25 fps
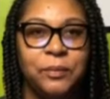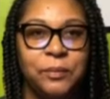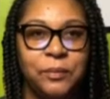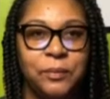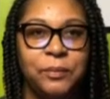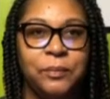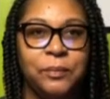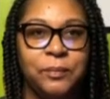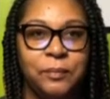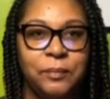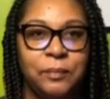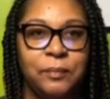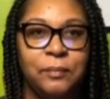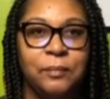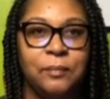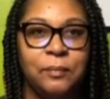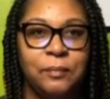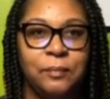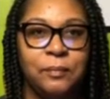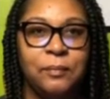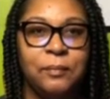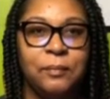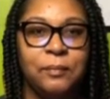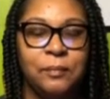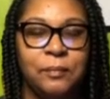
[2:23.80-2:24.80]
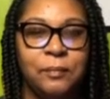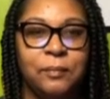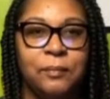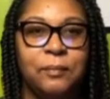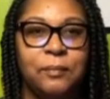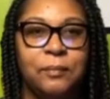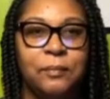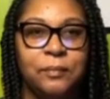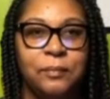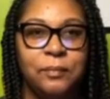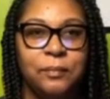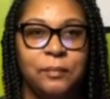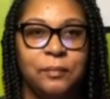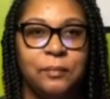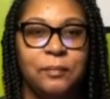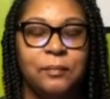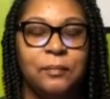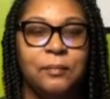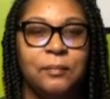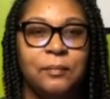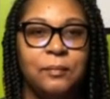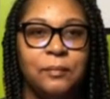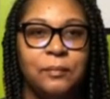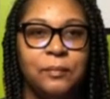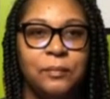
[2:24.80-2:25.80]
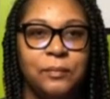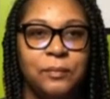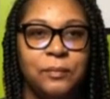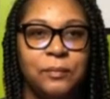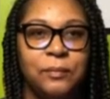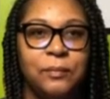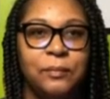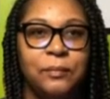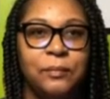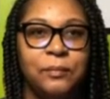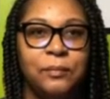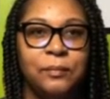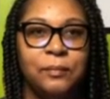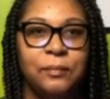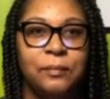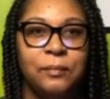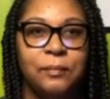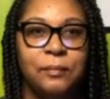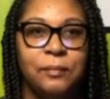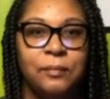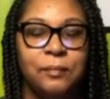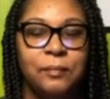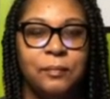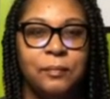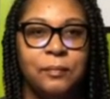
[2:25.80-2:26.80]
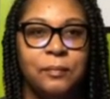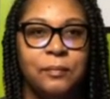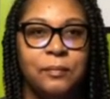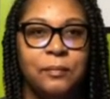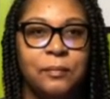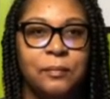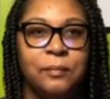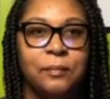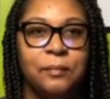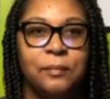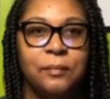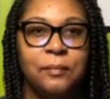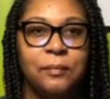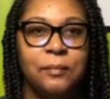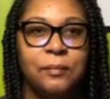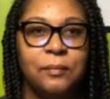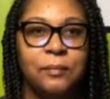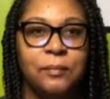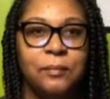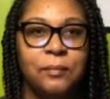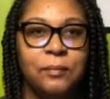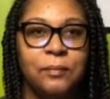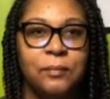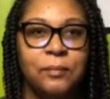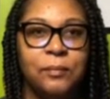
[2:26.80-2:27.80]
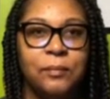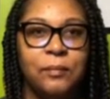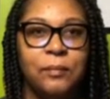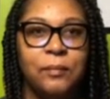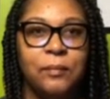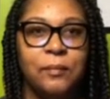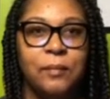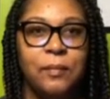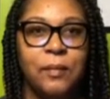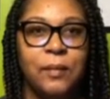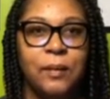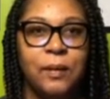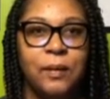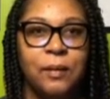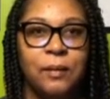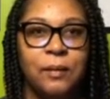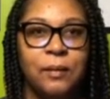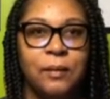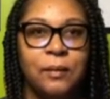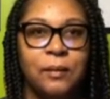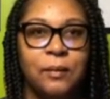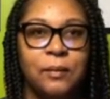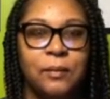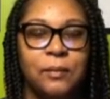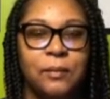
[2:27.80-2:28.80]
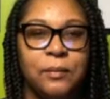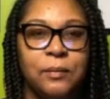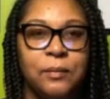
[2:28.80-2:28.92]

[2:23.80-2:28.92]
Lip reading: [no speech]